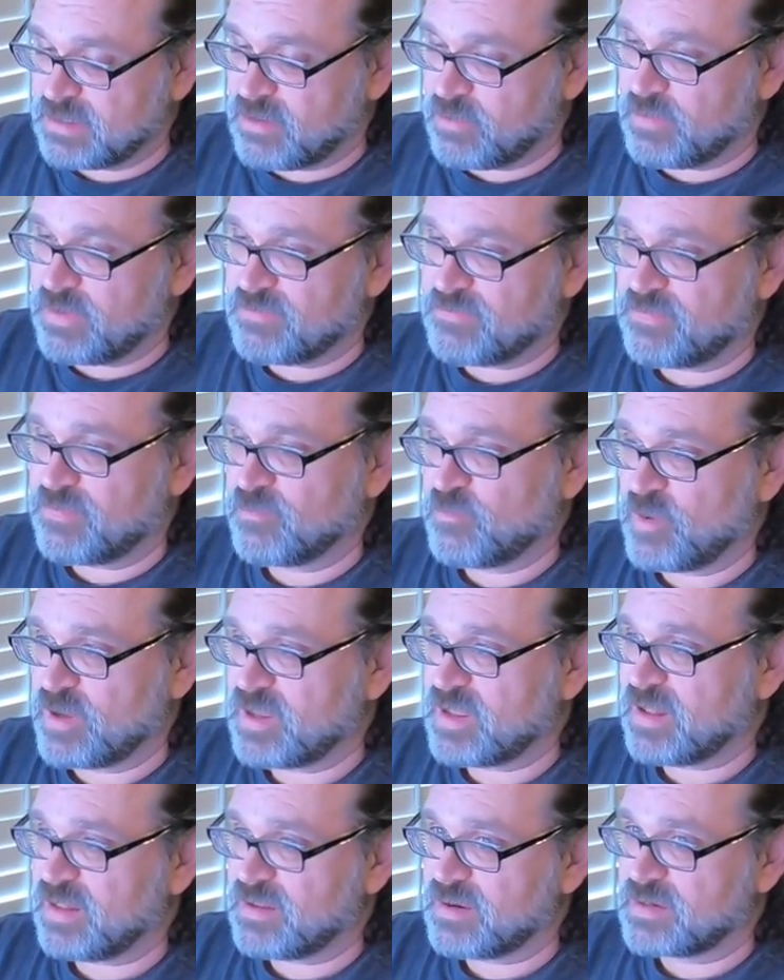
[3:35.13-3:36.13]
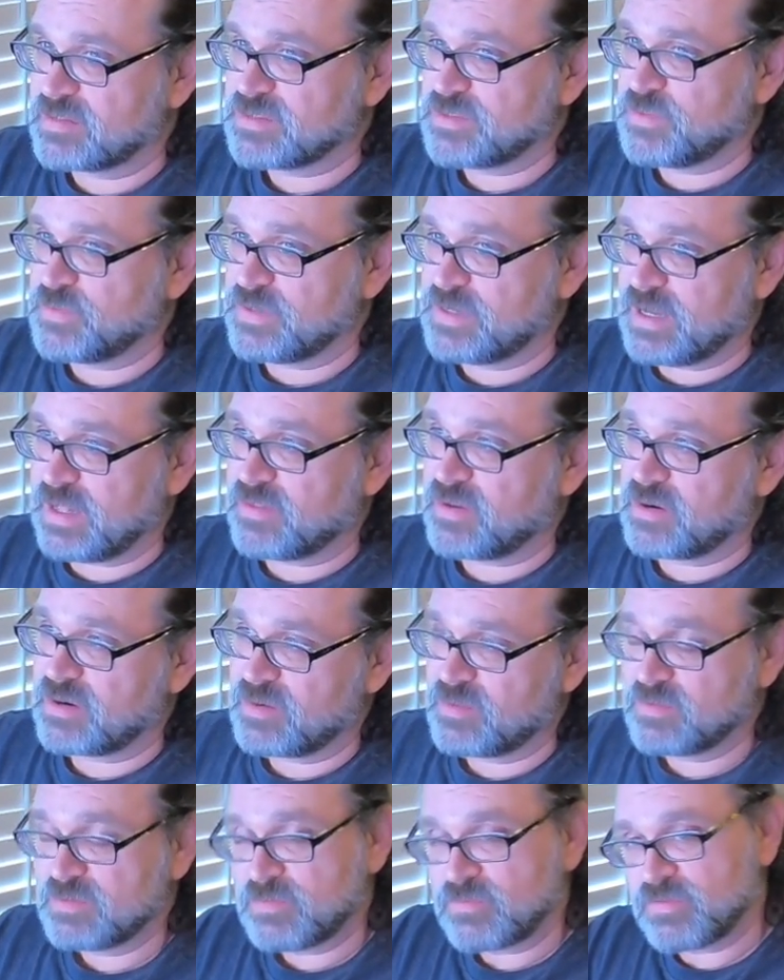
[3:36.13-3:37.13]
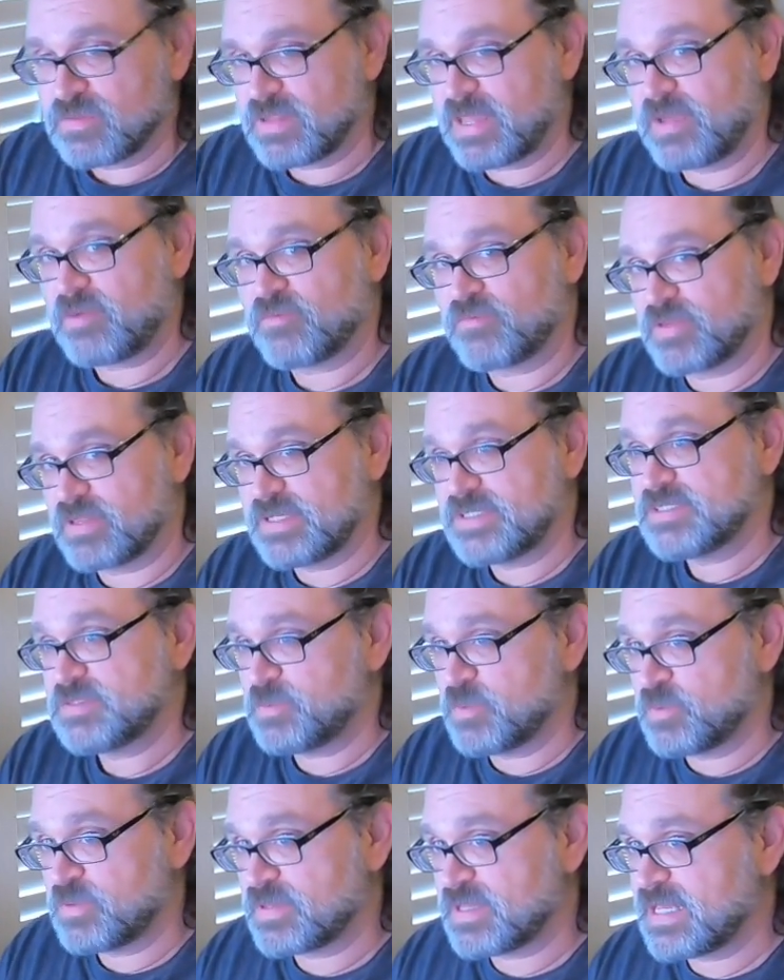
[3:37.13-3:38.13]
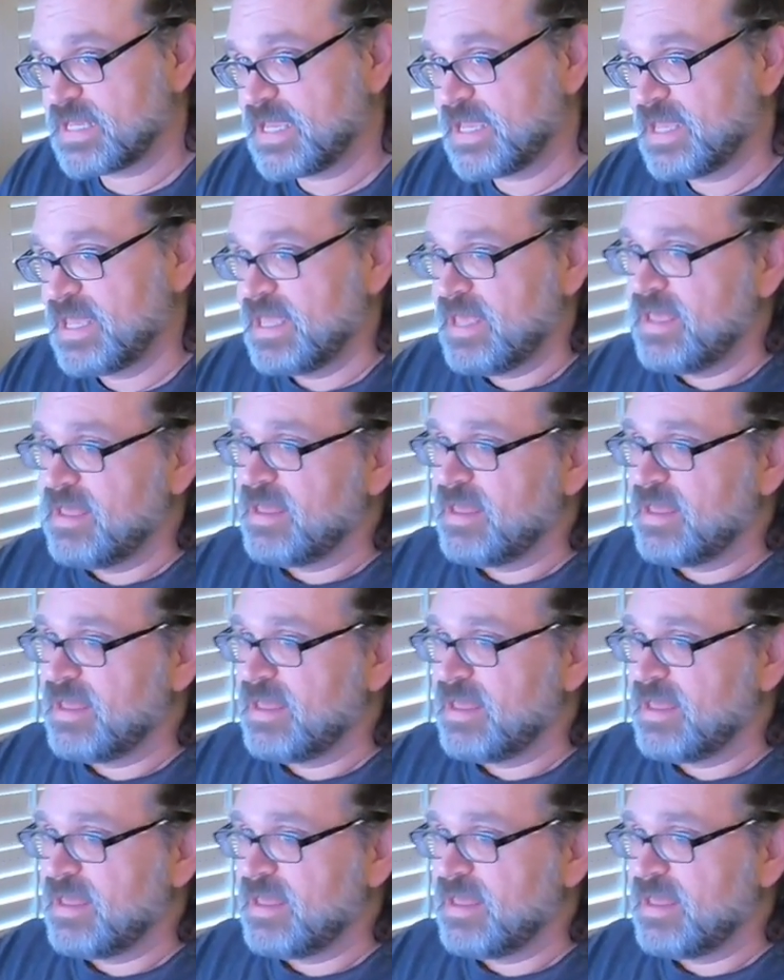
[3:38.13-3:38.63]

going from one color to another like really smoothly,